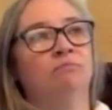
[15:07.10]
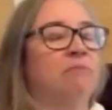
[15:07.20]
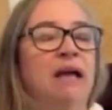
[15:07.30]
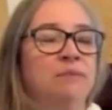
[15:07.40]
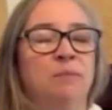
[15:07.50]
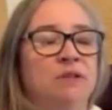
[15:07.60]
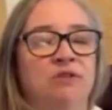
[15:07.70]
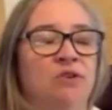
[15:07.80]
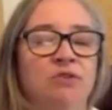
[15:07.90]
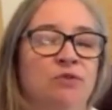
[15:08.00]
As
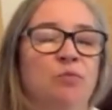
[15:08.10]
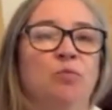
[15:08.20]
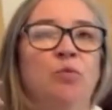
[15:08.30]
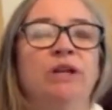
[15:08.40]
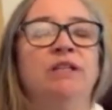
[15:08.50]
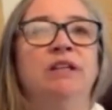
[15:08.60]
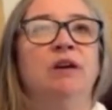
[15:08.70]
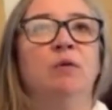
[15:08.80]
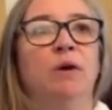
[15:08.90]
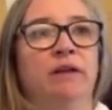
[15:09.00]
business owners, we
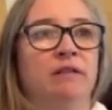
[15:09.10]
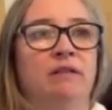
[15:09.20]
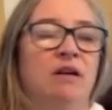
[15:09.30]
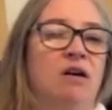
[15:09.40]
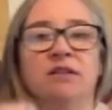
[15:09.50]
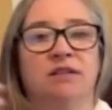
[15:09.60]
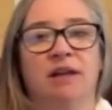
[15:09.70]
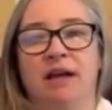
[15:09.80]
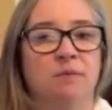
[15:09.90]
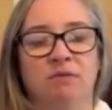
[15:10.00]
deal with
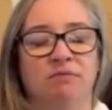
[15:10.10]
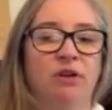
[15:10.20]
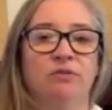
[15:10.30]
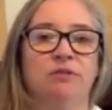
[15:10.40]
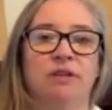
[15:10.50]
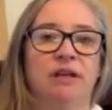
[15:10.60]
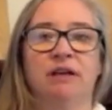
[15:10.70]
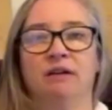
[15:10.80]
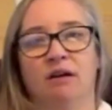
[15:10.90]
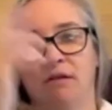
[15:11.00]
constant ebbs and flows
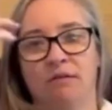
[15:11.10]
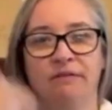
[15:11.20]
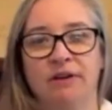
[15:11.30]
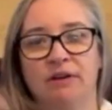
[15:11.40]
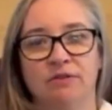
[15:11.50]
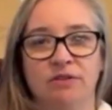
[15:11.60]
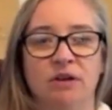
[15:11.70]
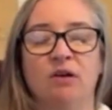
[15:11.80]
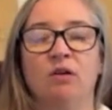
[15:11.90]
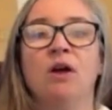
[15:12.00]
in our revenue.
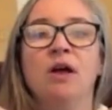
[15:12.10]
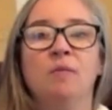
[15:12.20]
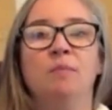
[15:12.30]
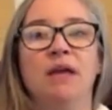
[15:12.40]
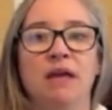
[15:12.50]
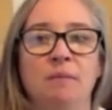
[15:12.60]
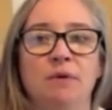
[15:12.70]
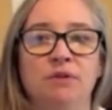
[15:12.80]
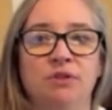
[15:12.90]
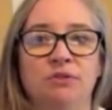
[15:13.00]
So being
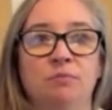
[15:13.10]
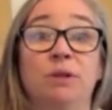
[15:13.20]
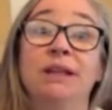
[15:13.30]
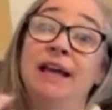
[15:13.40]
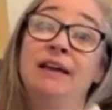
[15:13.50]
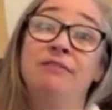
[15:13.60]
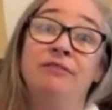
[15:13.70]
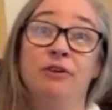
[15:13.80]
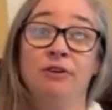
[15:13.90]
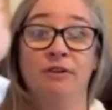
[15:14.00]
able to plan
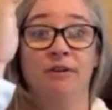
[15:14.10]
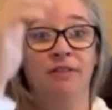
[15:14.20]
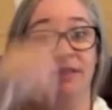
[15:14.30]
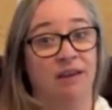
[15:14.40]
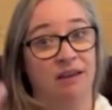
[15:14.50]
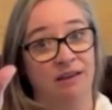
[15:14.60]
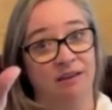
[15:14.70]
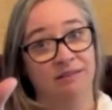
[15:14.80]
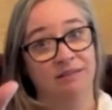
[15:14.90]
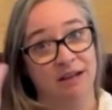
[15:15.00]
for the
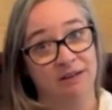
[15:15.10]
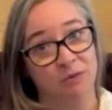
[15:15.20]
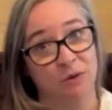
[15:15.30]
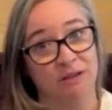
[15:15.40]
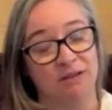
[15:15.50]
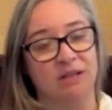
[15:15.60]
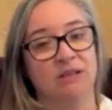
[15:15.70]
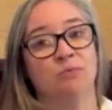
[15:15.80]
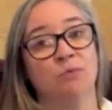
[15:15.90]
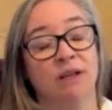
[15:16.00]
downswings
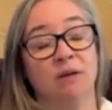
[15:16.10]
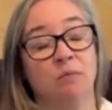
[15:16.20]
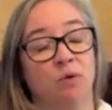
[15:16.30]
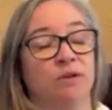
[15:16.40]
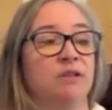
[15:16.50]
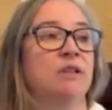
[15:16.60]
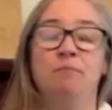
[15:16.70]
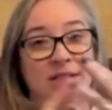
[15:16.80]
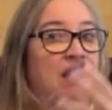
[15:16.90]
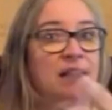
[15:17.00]
is really important.
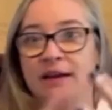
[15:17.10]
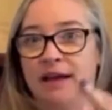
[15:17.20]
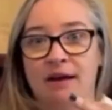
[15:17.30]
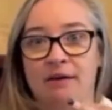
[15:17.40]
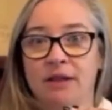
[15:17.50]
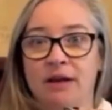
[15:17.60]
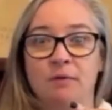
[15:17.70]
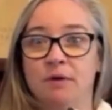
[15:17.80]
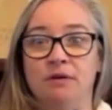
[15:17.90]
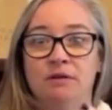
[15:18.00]
My second account that I
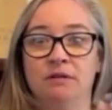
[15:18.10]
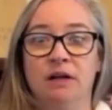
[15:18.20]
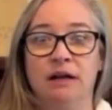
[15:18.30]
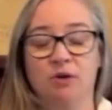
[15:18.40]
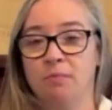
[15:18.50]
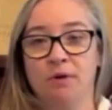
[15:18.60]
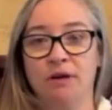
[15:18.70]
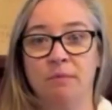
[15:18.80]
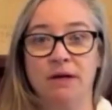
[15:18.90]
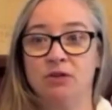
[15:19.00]
will start
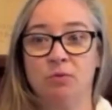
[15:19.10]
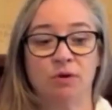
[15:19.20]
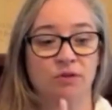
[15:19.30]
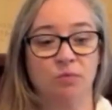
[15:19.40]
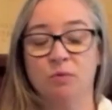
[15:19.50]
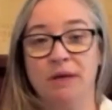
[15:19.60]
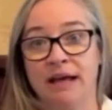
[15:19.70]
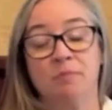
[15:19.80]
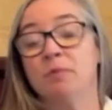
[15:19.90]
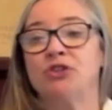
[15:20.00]
putting money towards will be
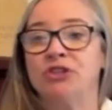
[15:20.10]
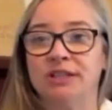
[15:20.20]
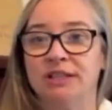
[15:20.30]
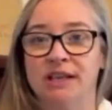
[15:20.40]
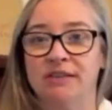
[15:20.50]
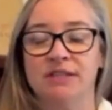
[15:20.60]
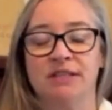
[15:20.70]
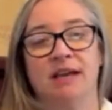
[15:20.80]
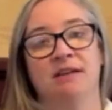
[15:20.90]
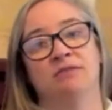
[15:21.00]
that emergency savings
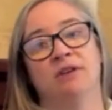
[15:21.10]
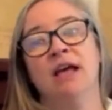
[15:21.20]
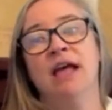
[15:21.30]
account.